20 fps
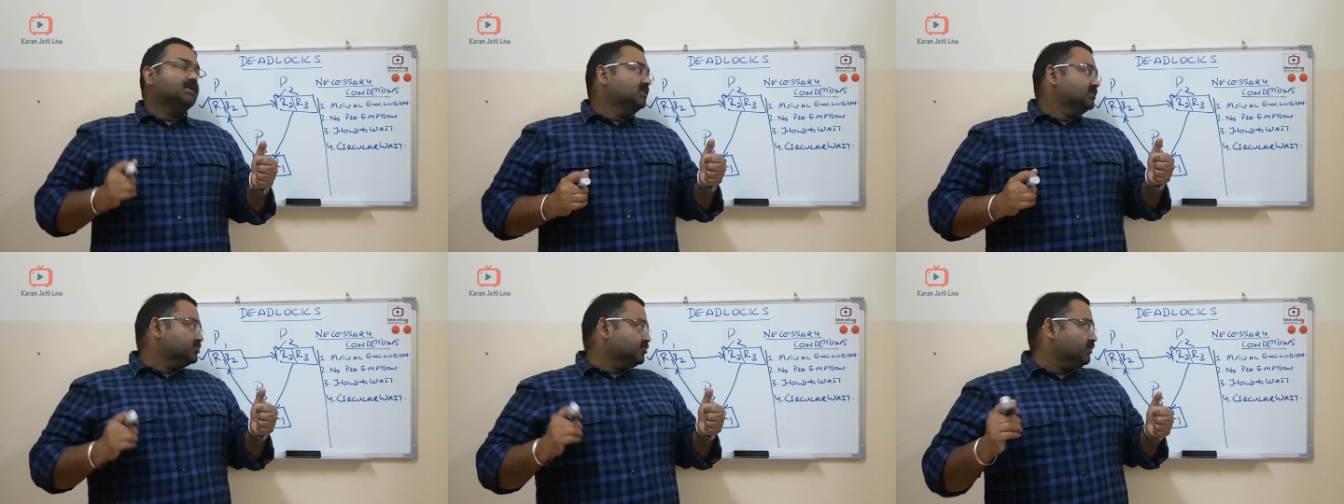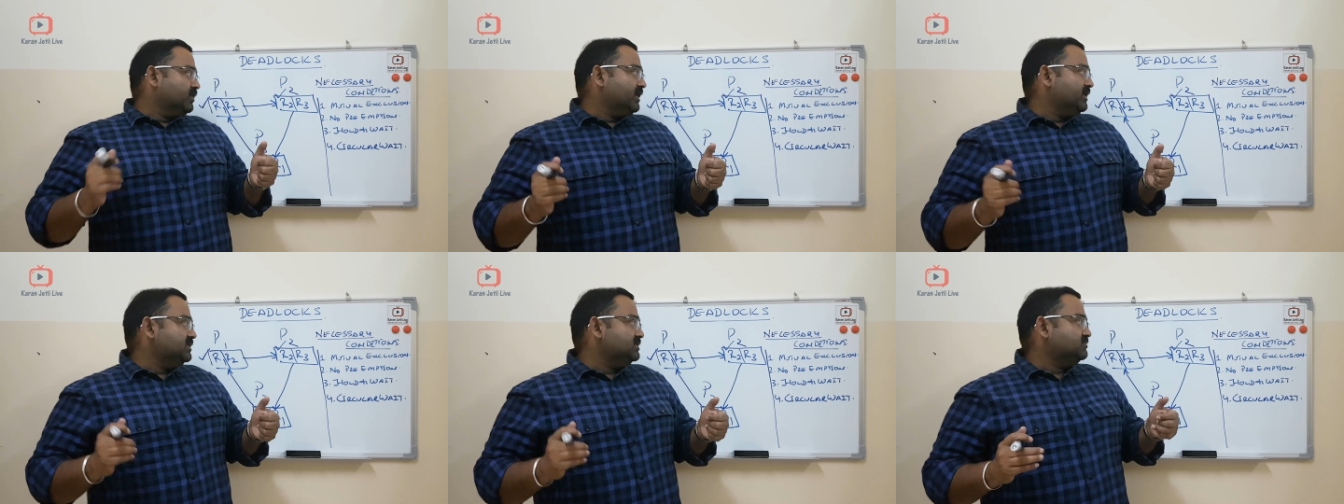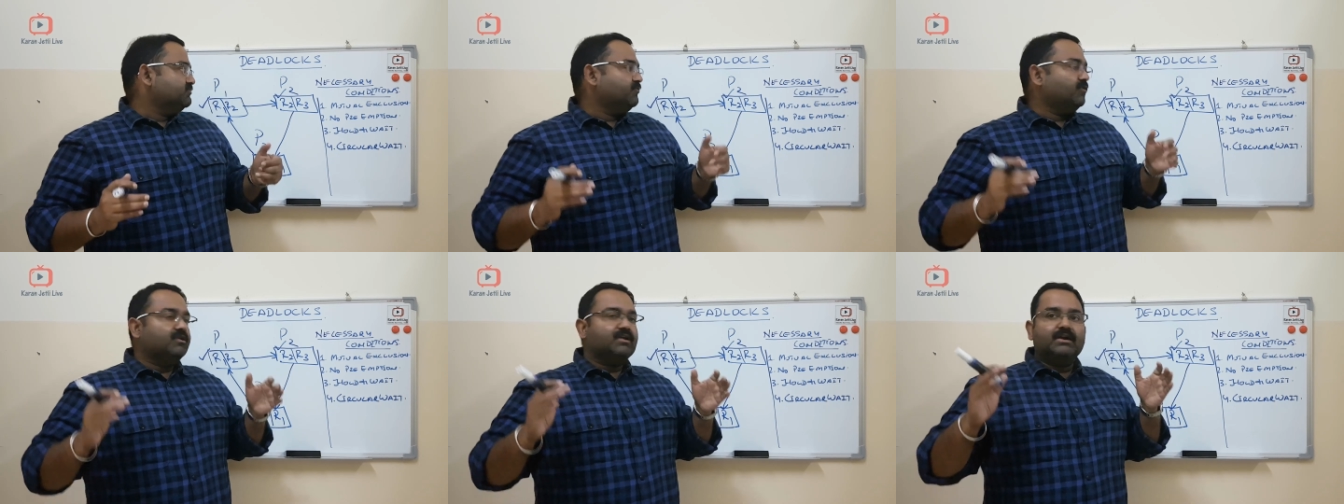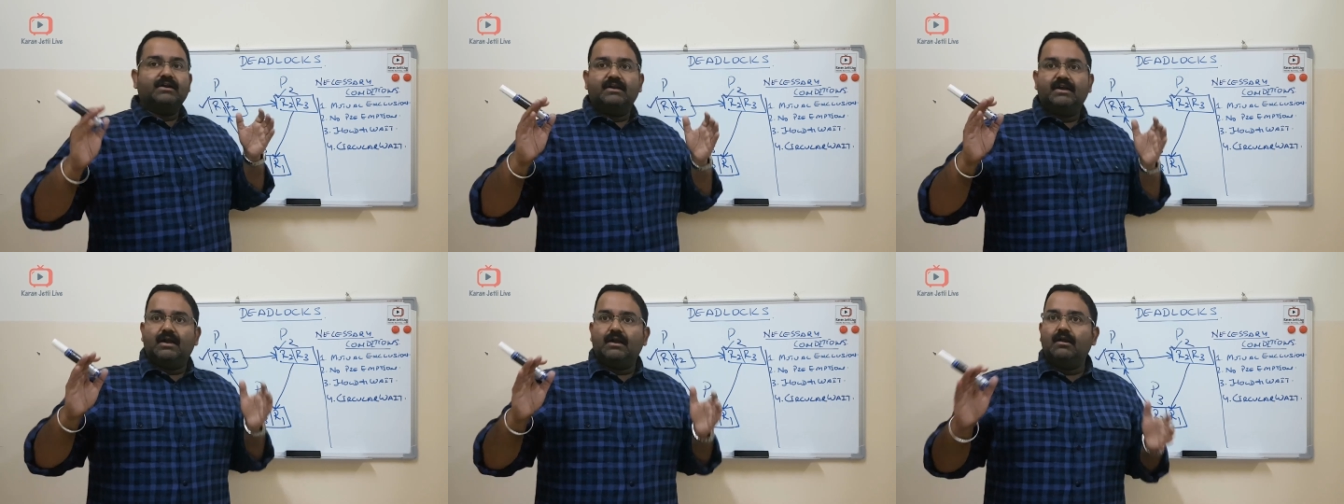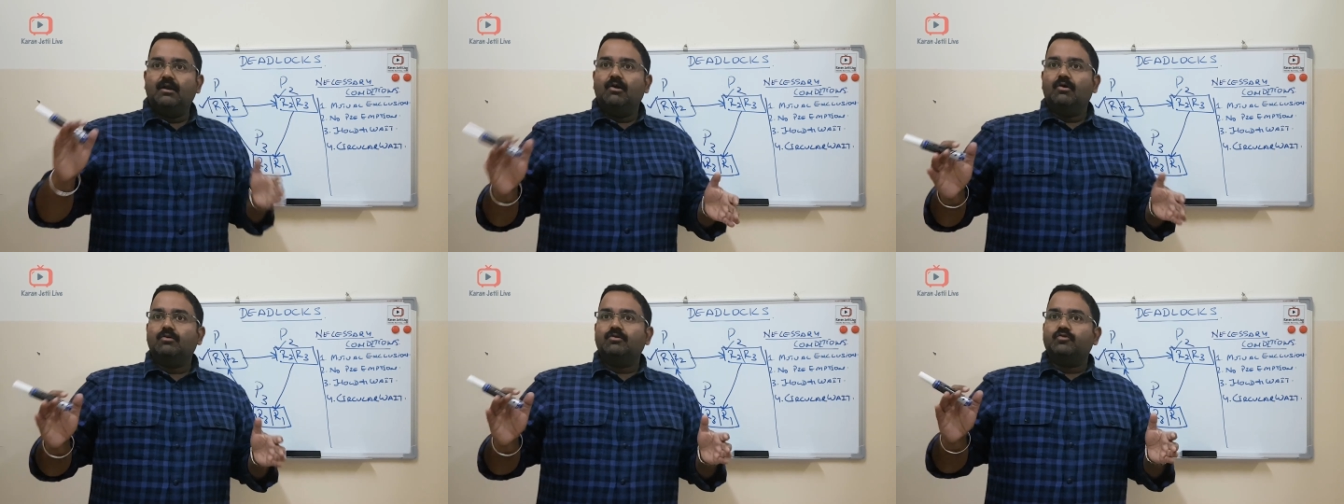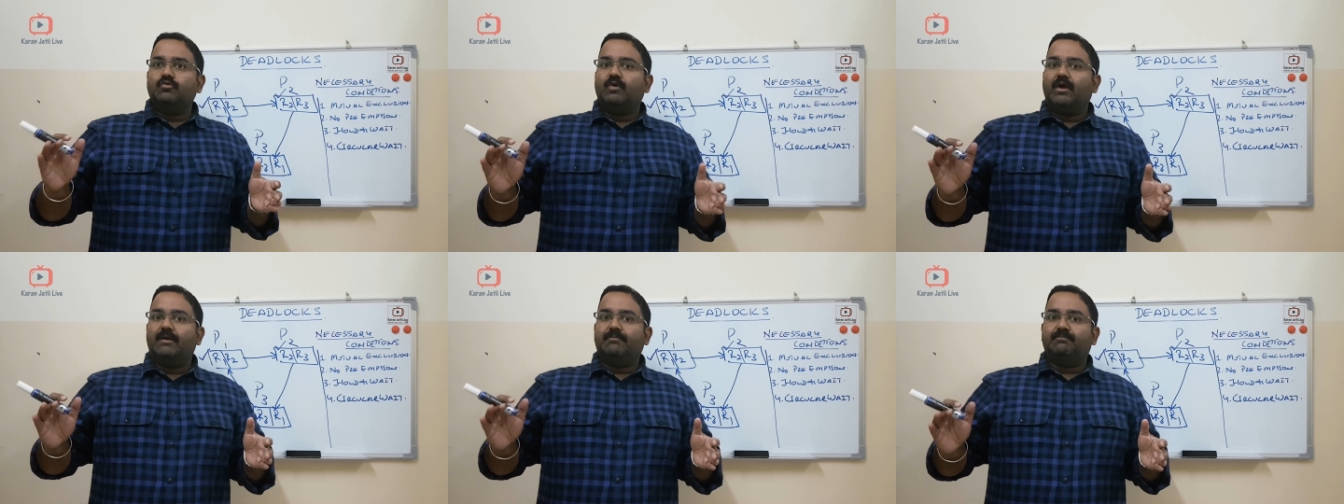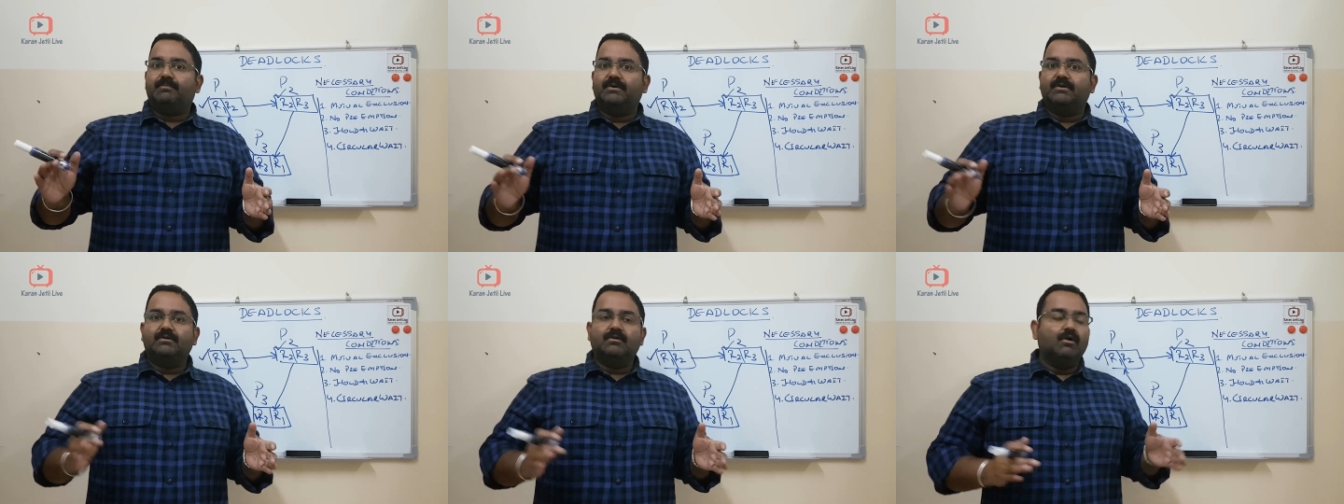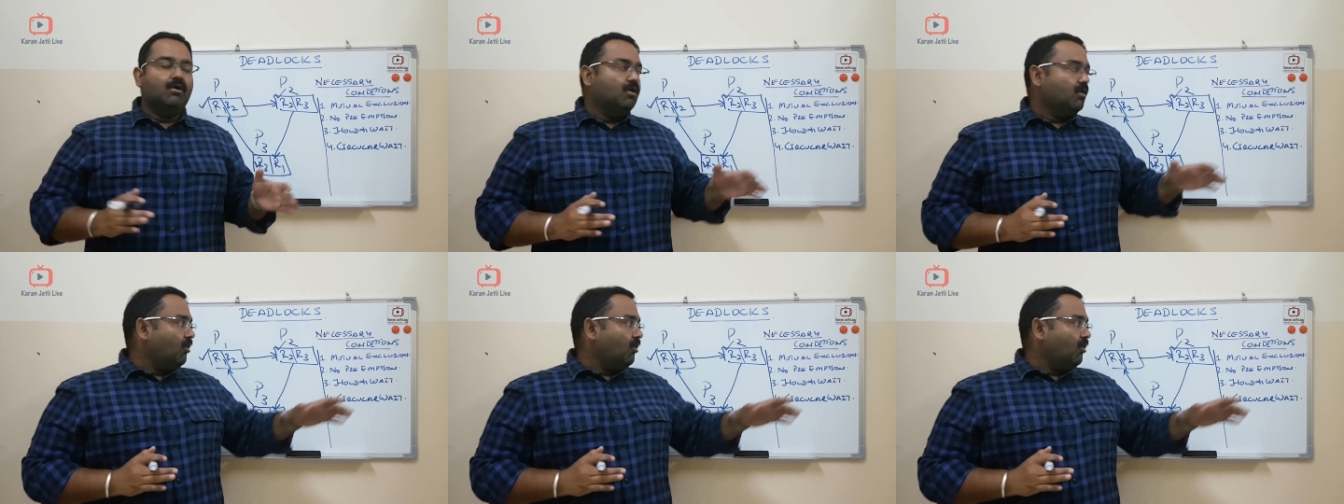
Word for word: So guys, for a deadlock to happen,